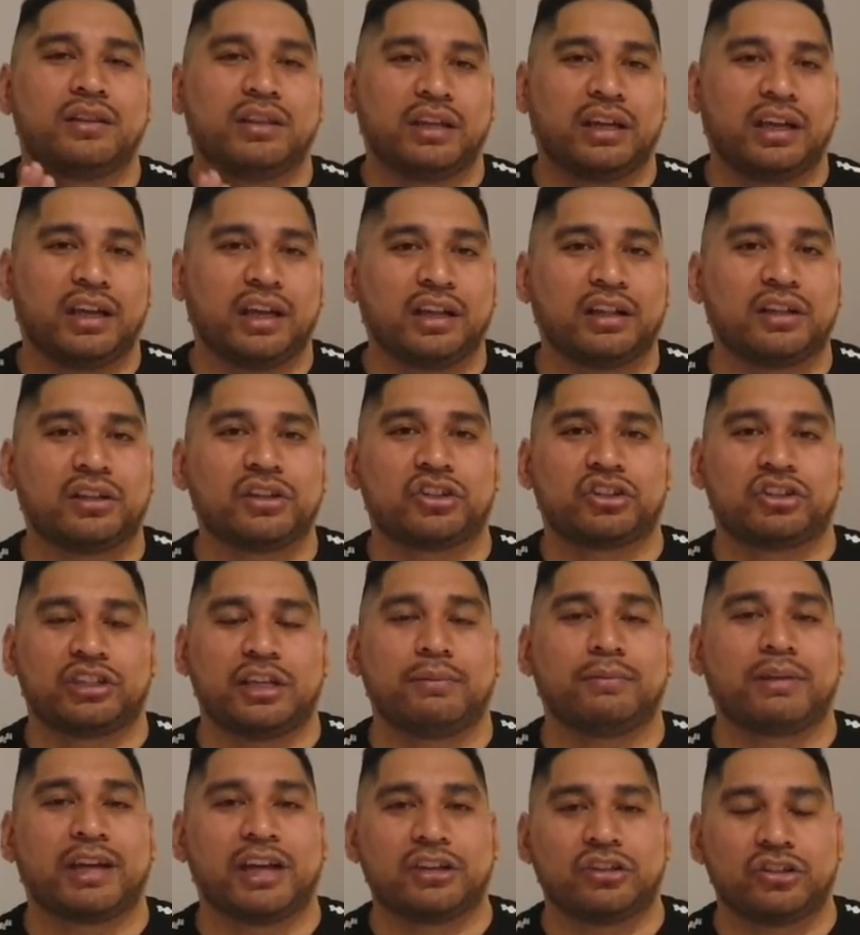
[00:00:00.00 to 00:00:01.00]
the English
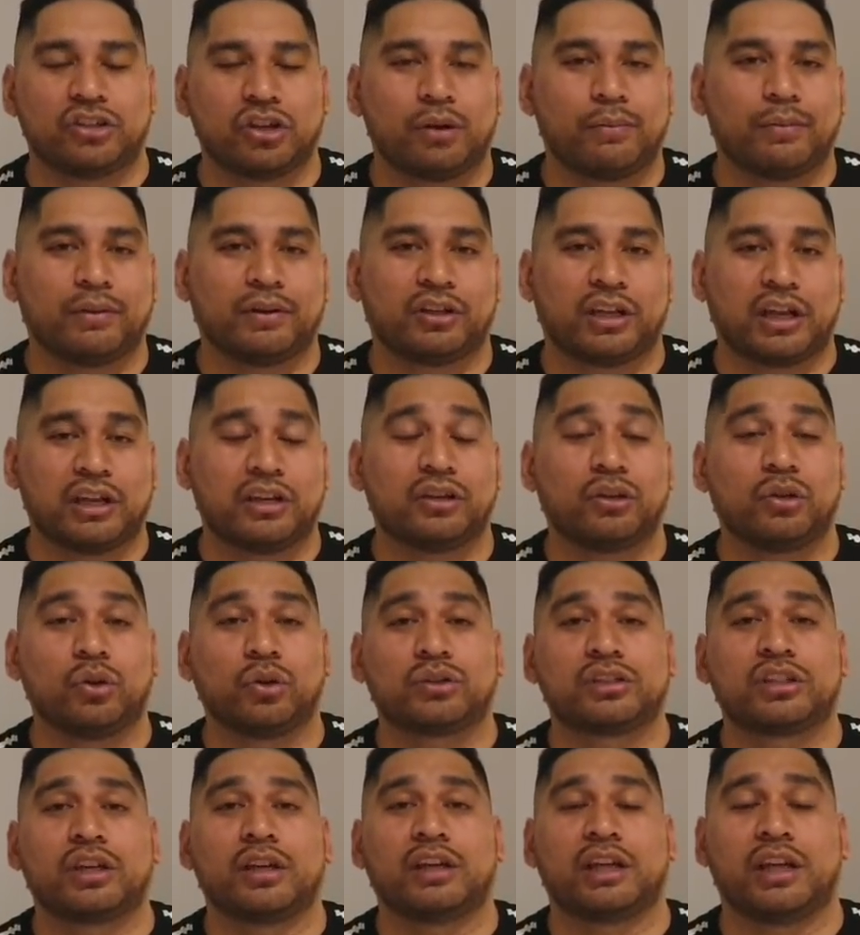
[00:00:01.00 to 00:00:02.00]
team can
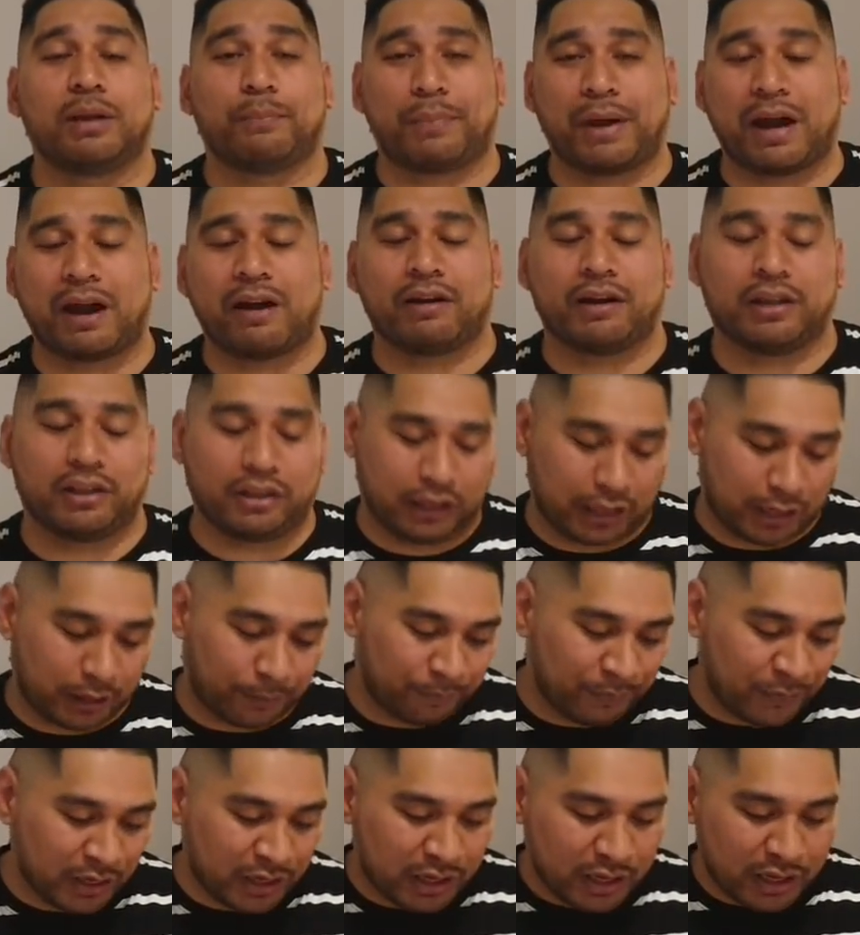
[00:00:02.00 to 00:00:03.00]
look to get parity there.